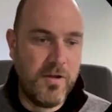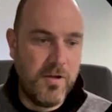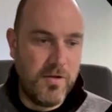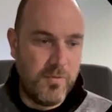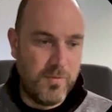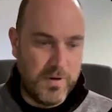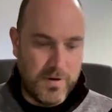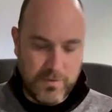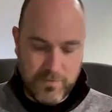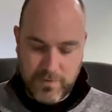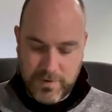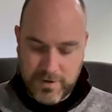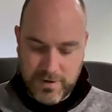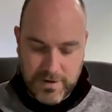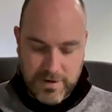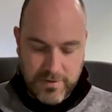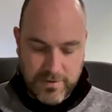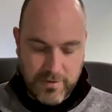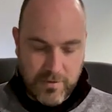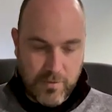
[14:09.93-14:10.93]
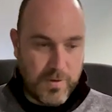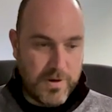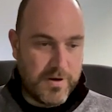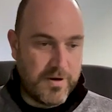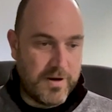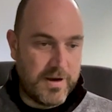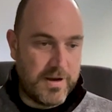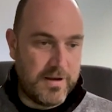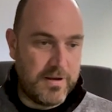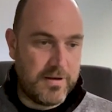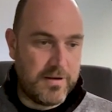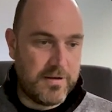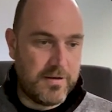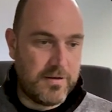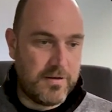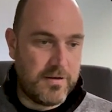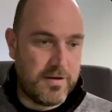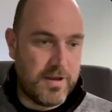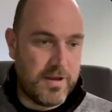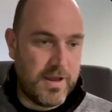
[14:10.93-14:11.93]
we can run another query
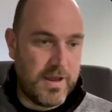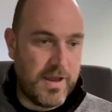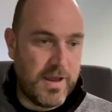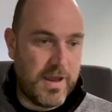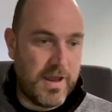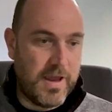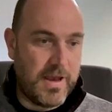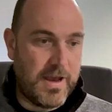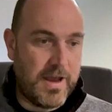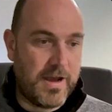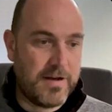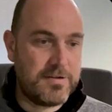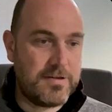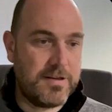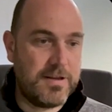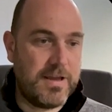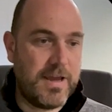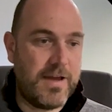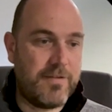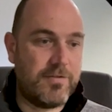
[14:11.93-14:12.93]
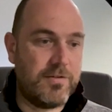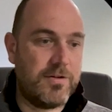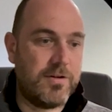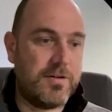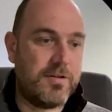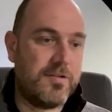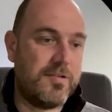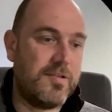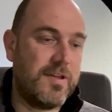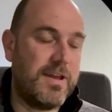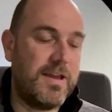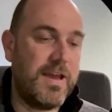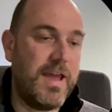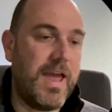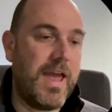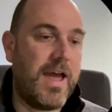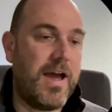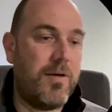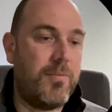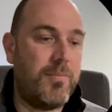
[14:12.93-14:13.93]
and actually have a look to see
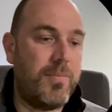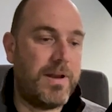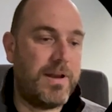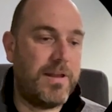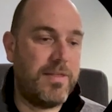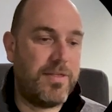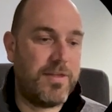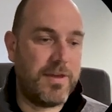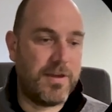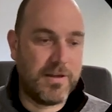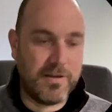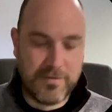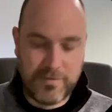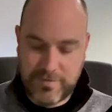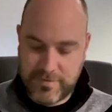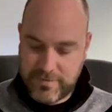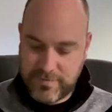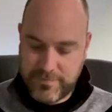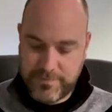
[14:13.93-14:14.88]
how many things,